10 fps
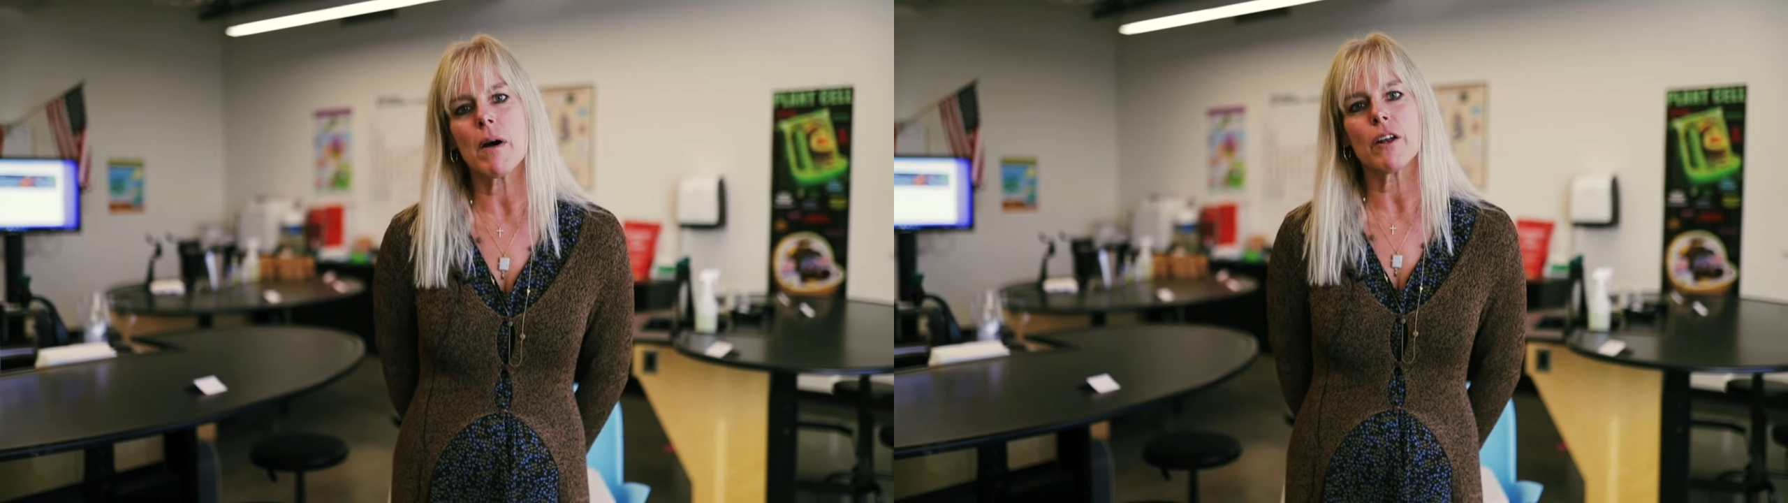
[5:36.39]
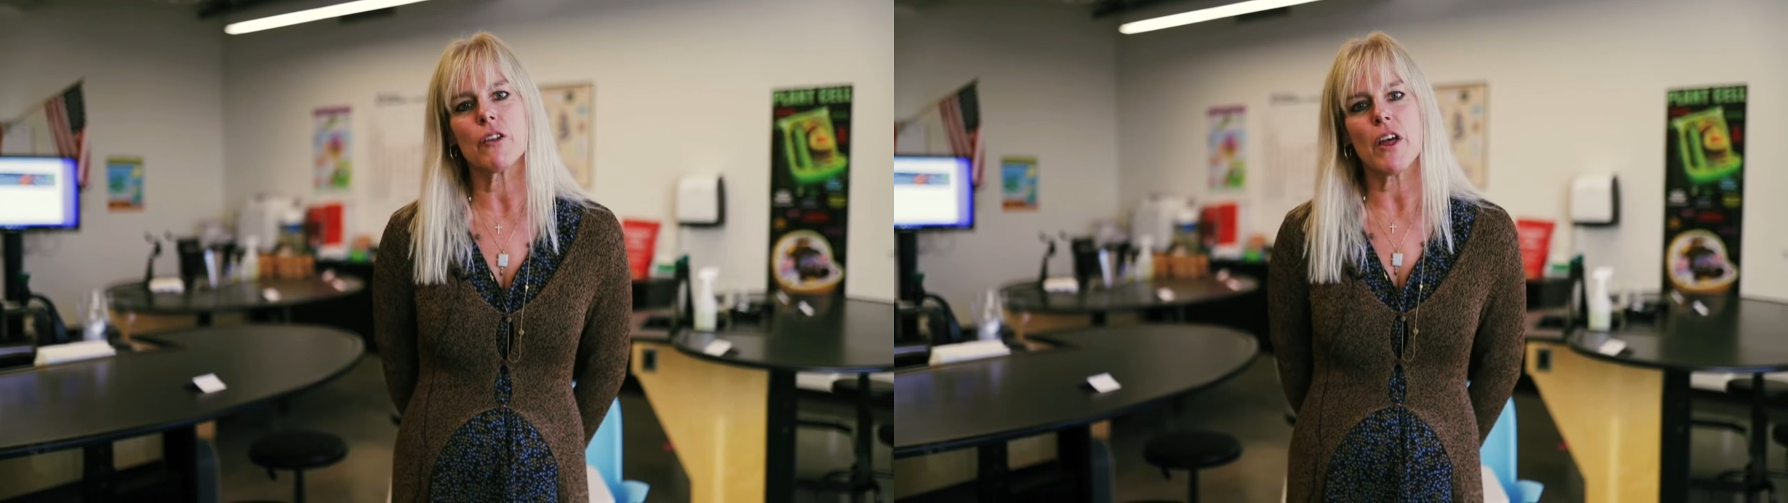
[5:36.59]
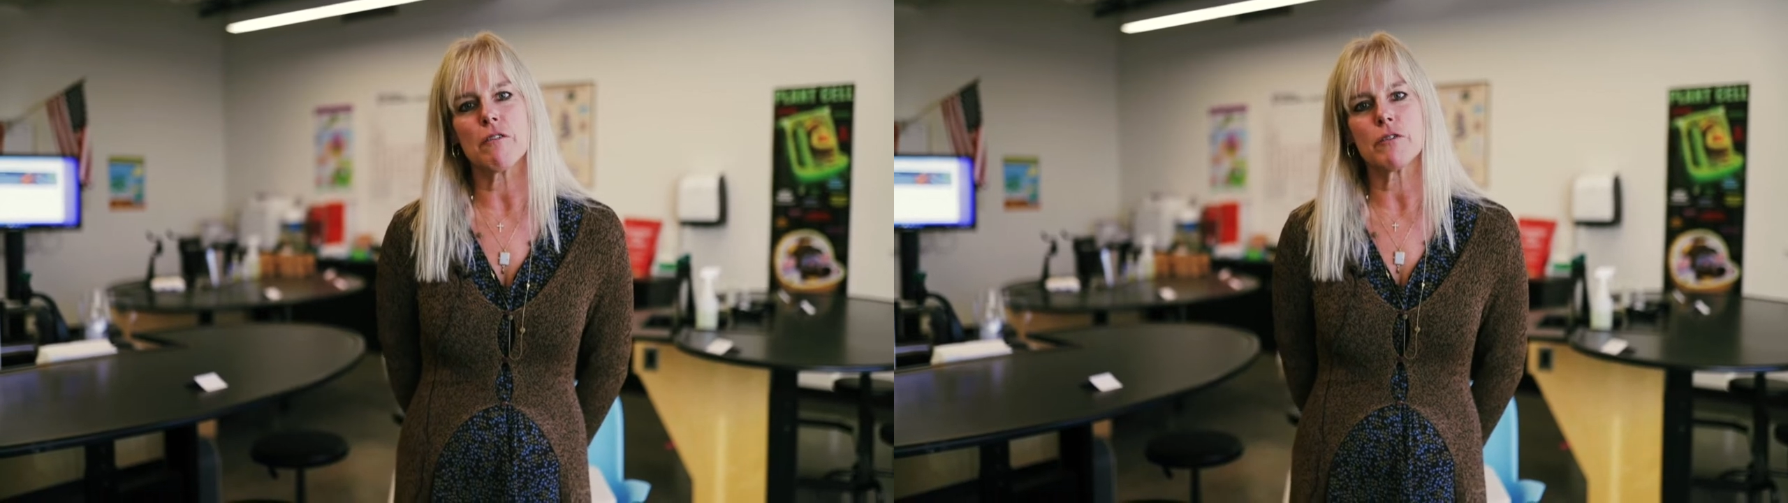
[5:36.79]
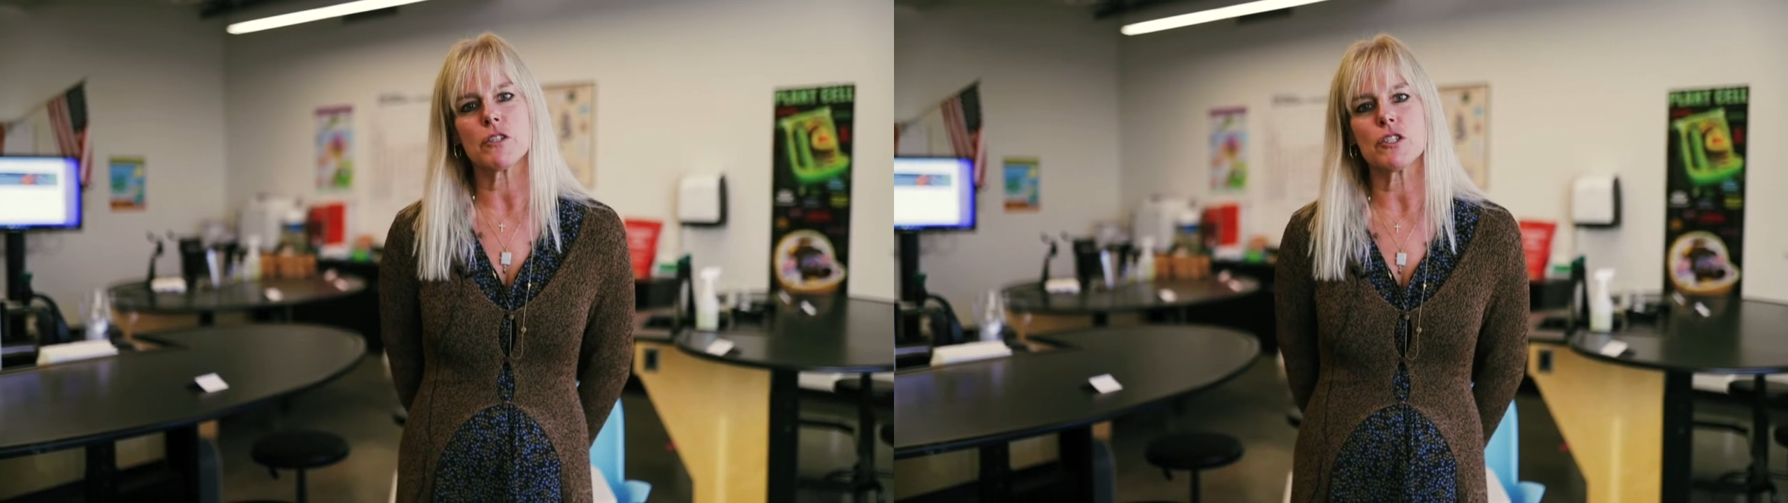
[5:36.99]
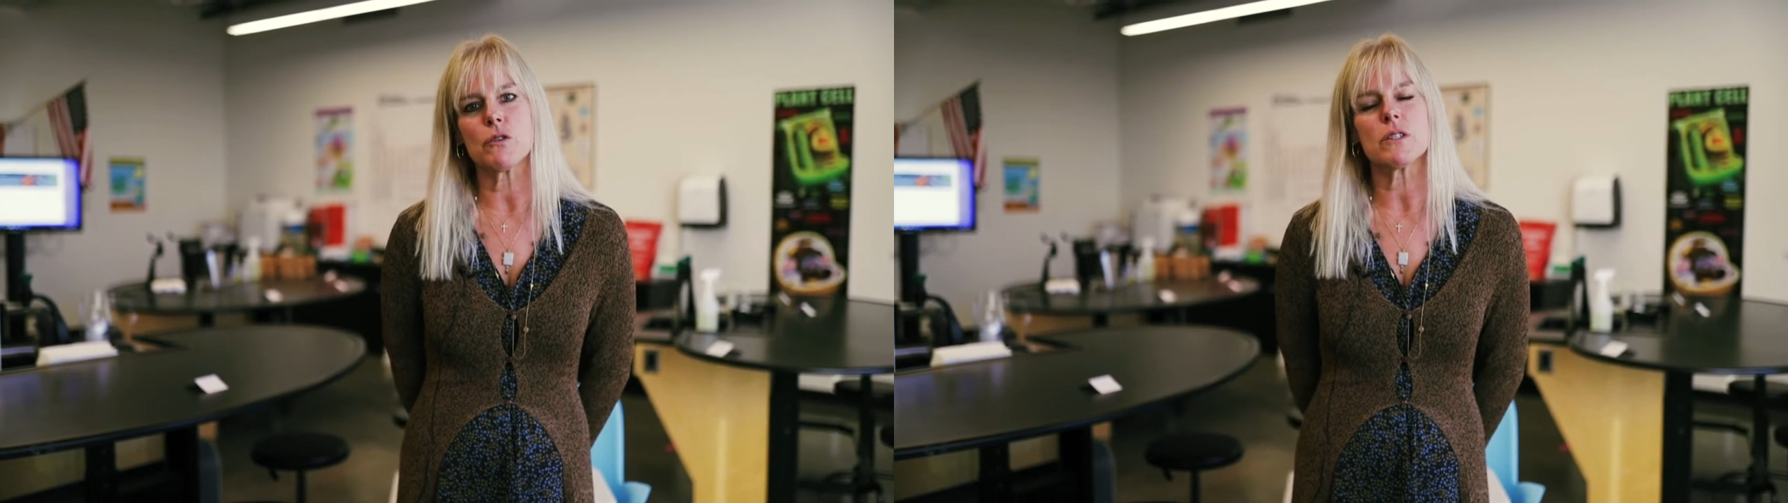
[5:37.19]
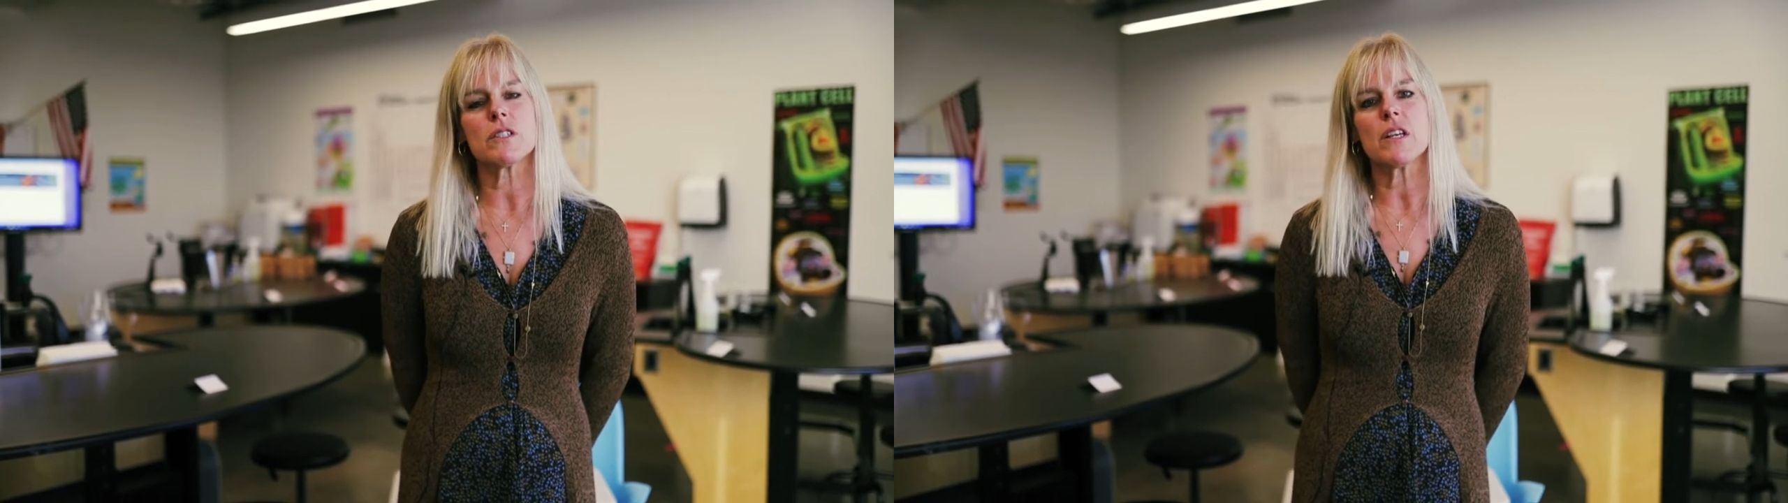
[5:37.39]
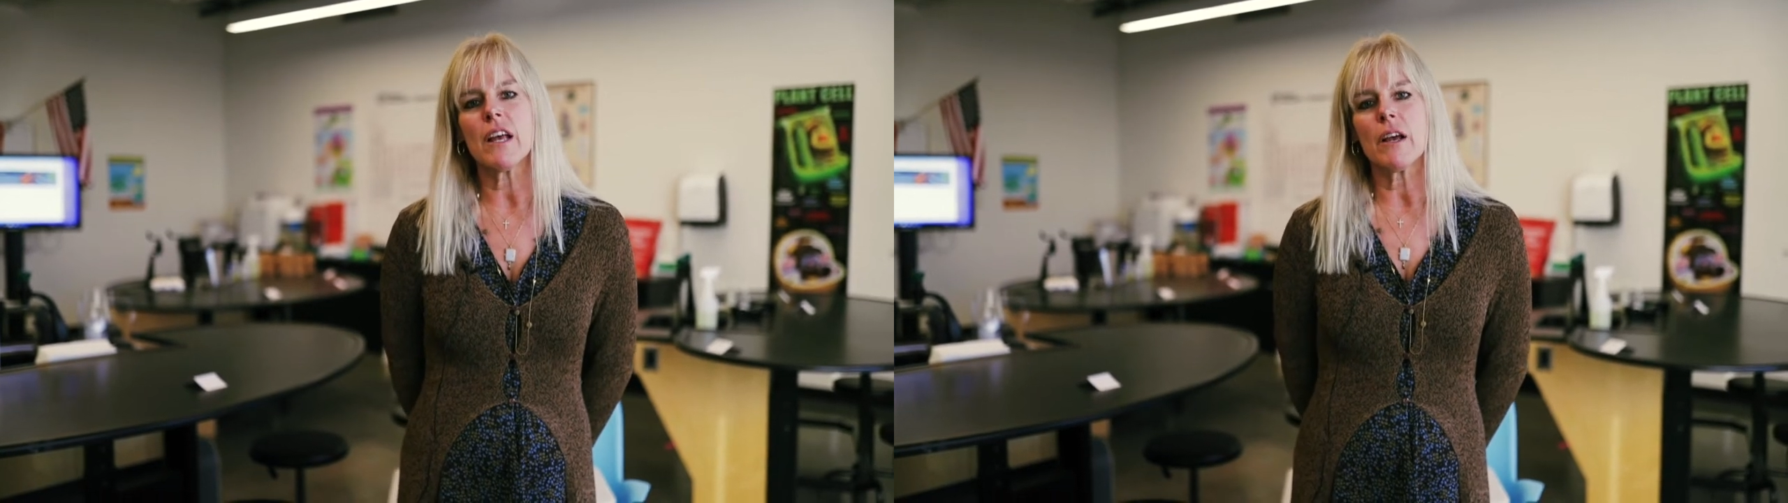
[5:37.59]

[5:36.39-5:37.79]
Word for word: model that for students.